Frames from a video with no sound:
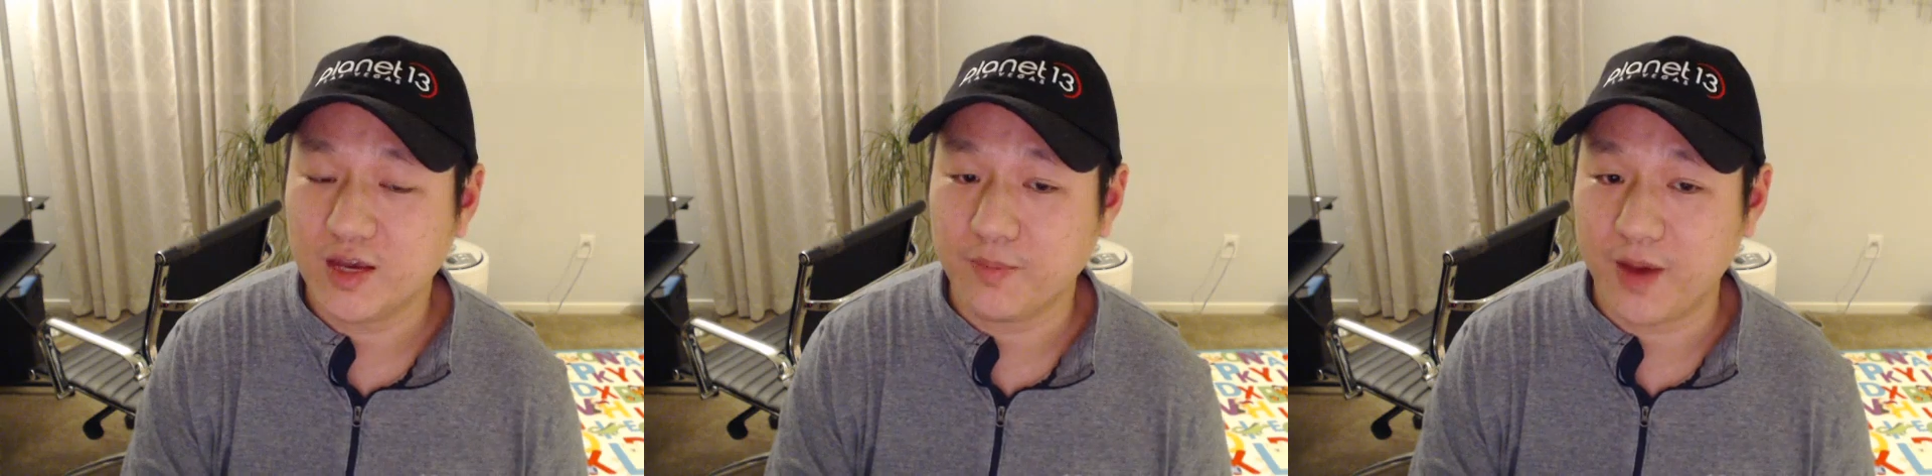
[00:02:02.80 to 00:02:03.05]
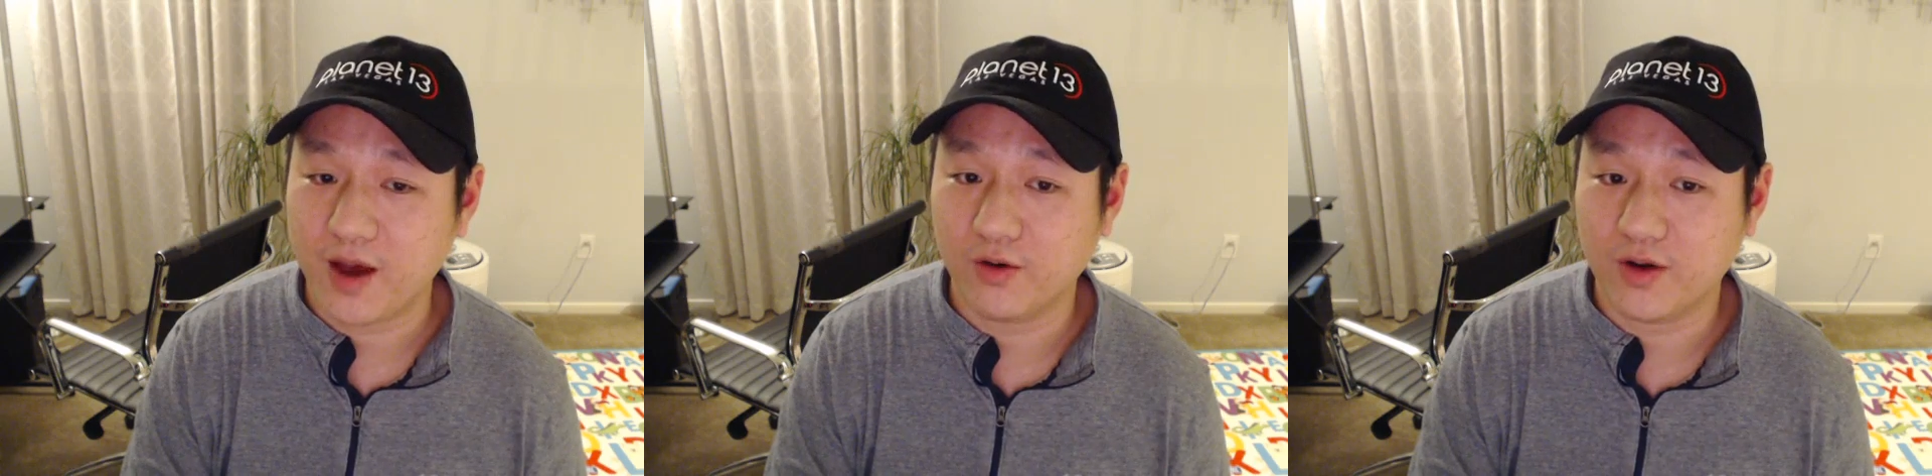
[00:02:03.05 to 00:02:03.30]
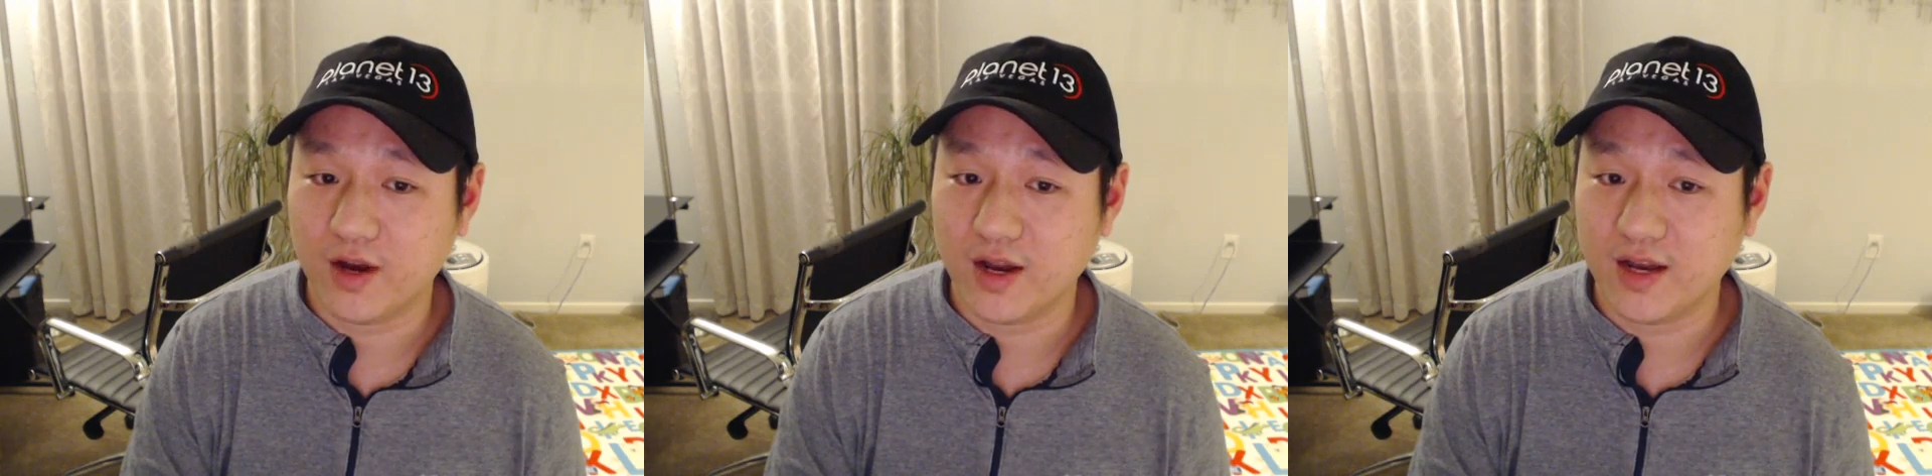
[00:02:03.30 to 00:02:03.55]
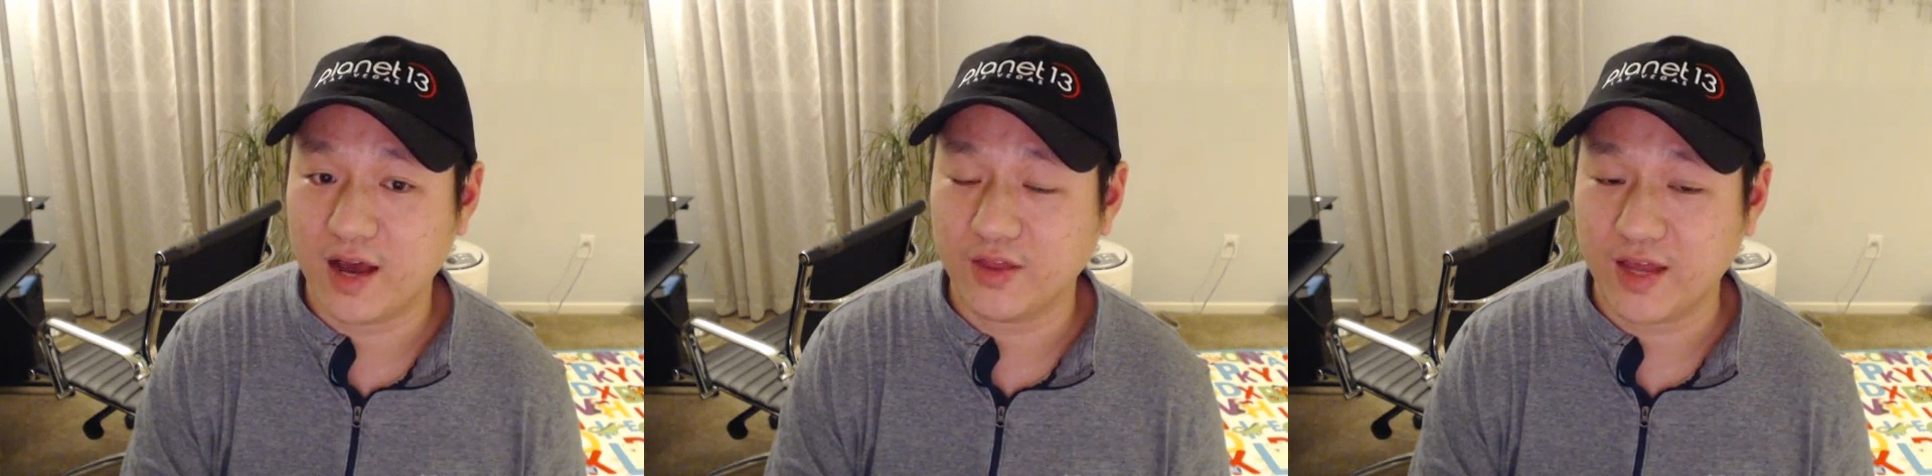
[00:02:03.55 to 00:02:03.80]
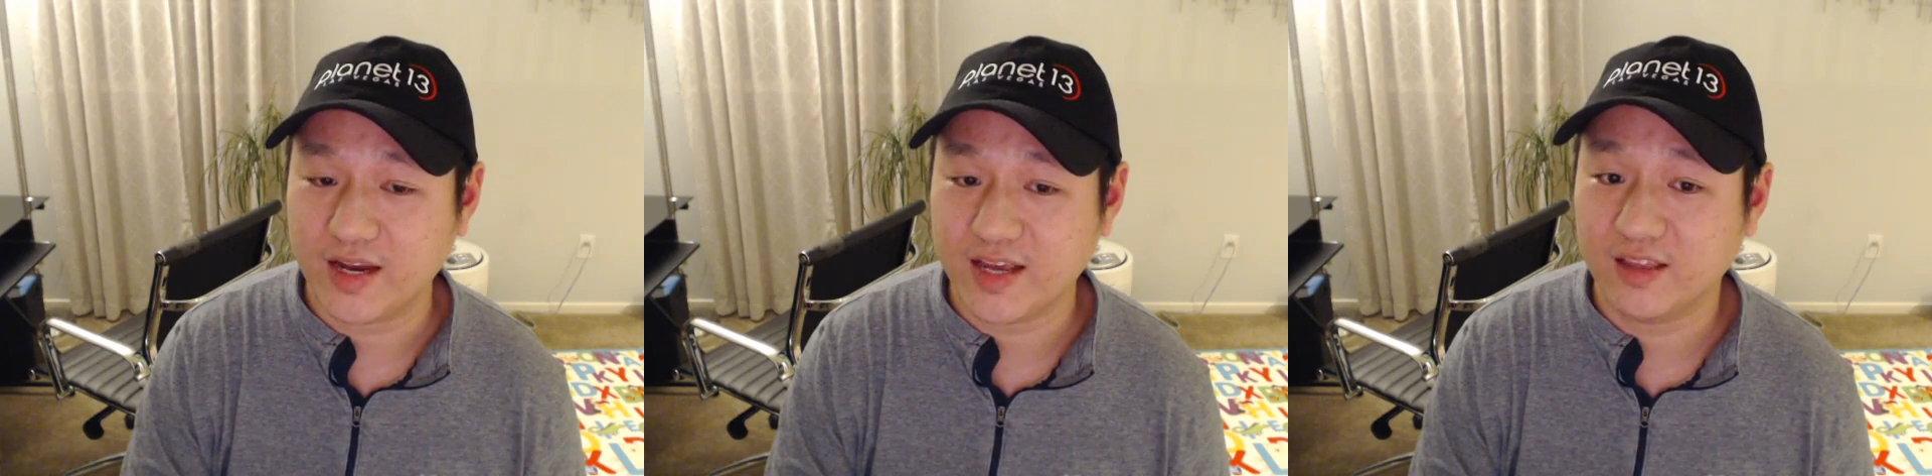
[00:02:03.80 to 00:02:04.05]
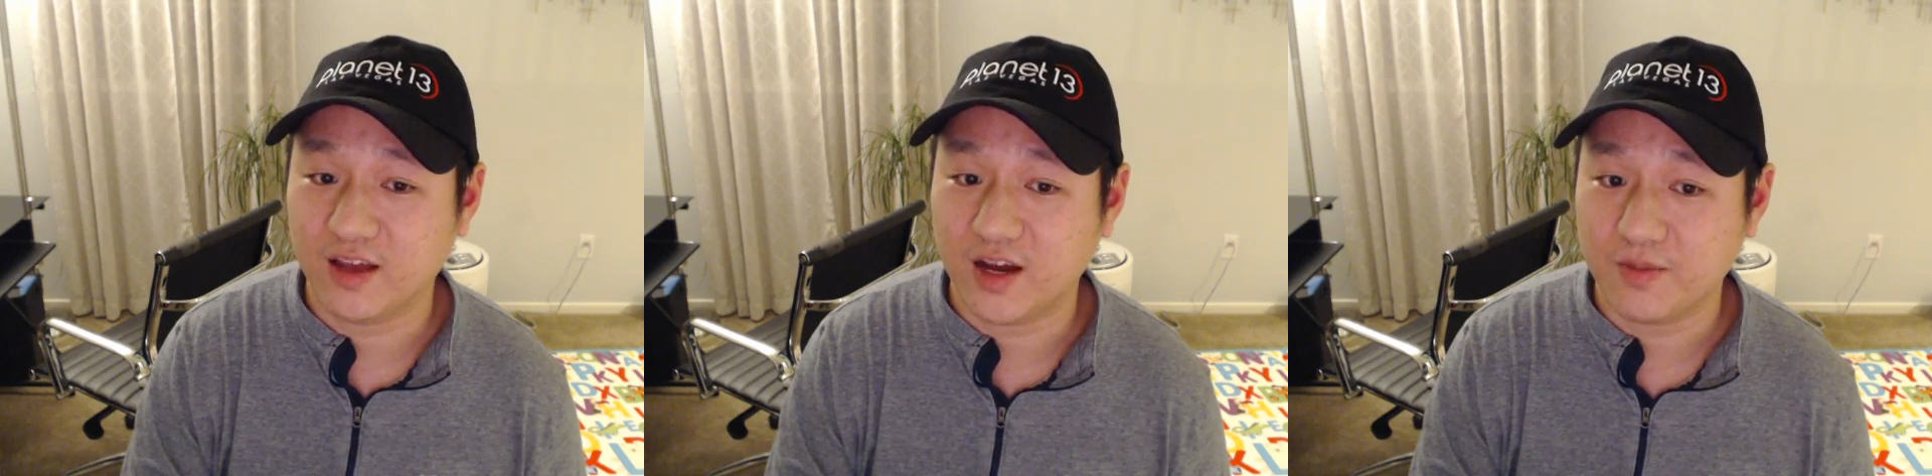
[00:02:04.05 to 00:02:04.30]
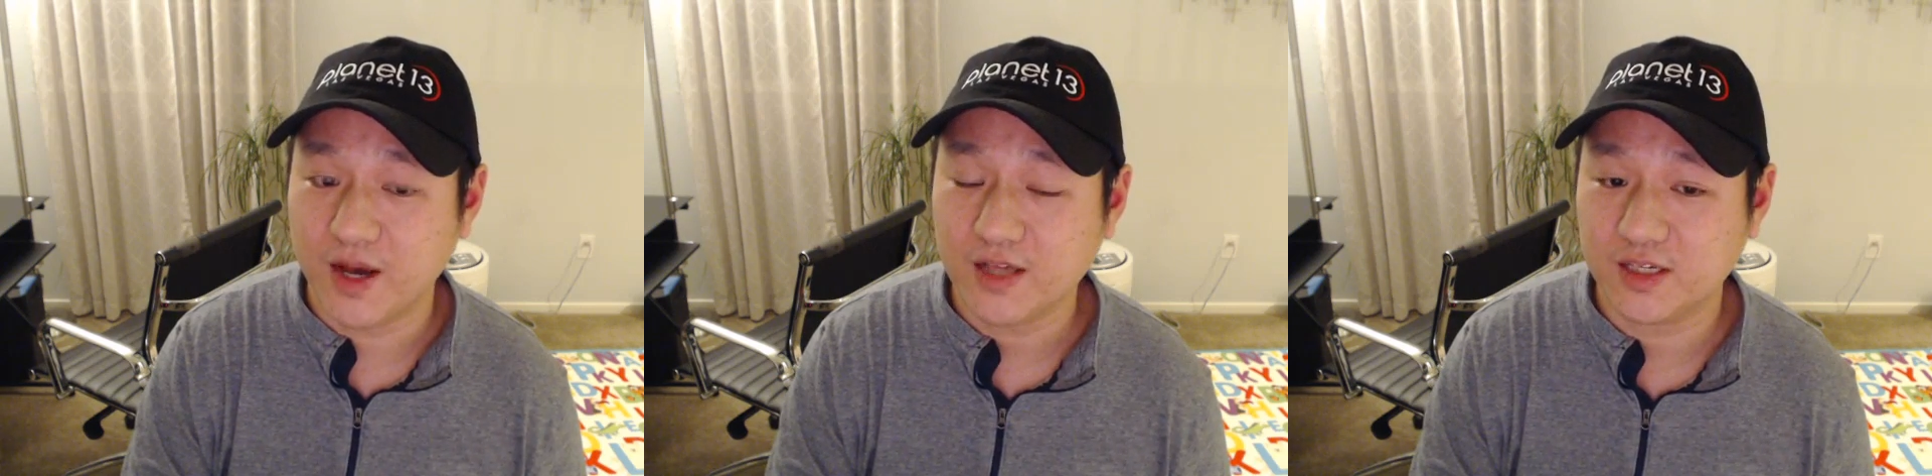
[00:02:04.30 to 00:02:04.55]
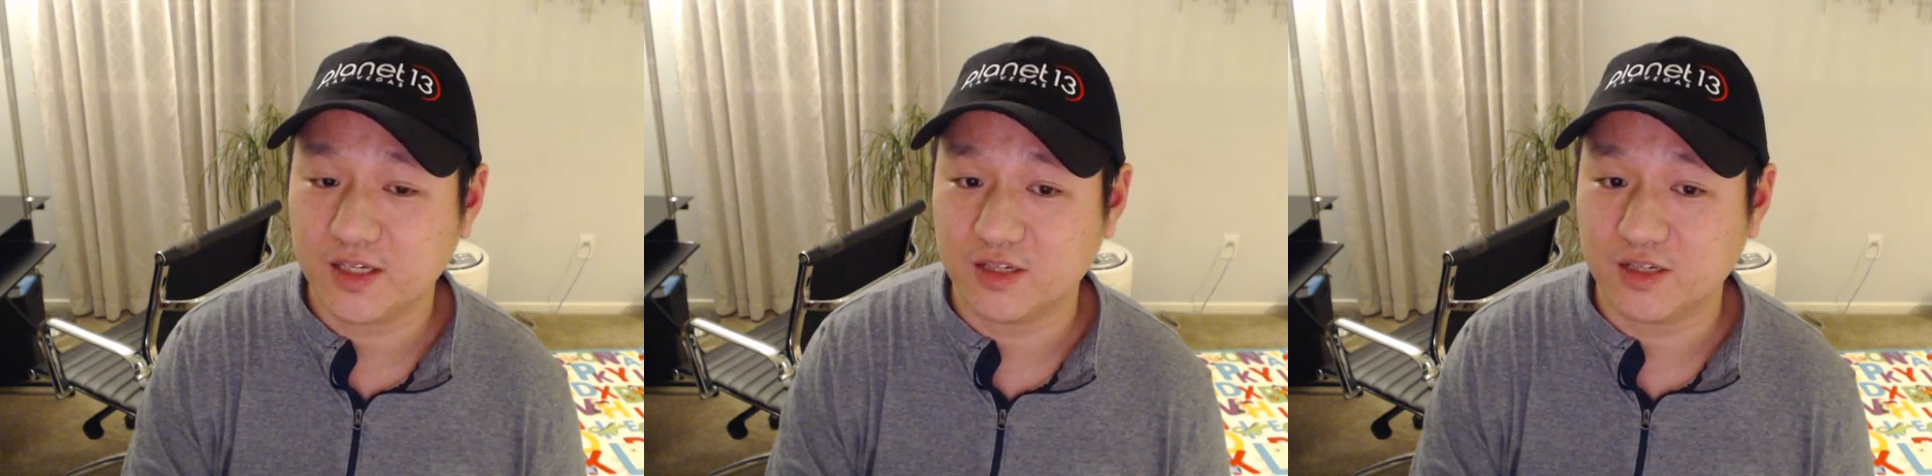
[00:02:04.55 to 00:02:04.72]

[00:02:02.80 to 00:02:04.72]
about now that Elon Musk